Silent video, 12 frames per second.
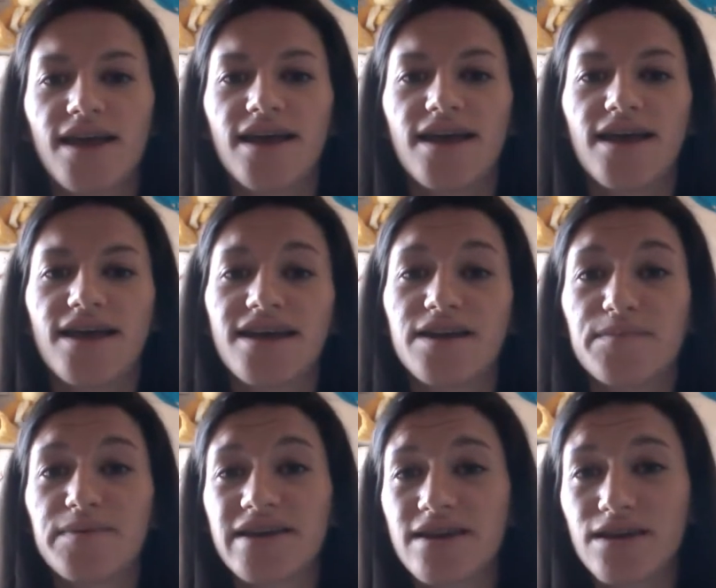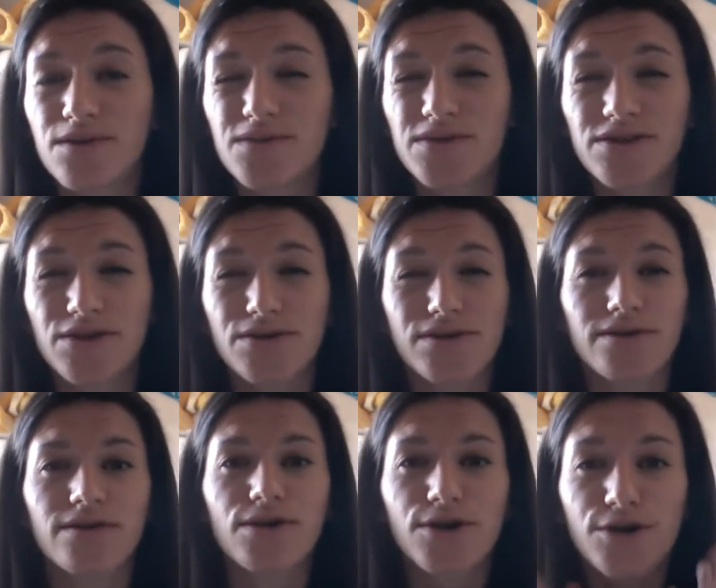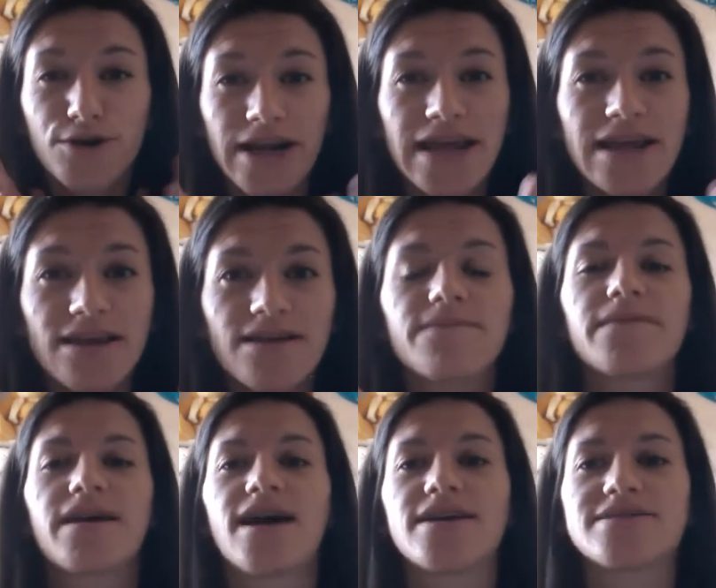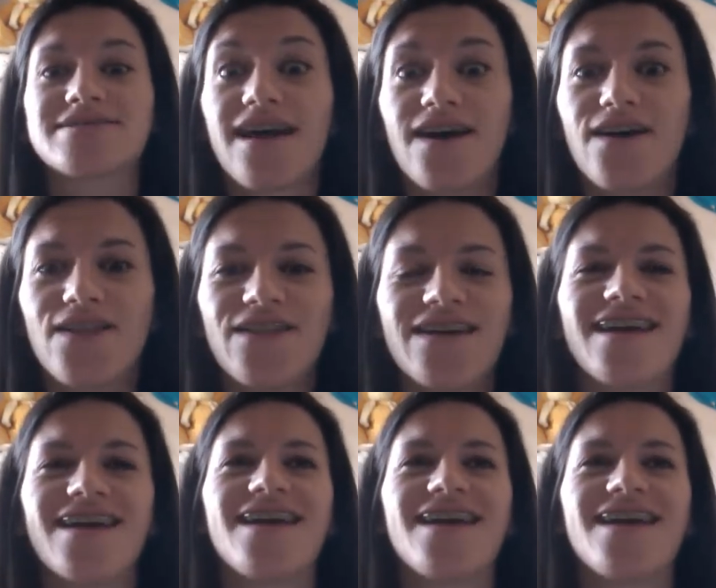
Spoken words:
in the beginning, when you're hurting as hell,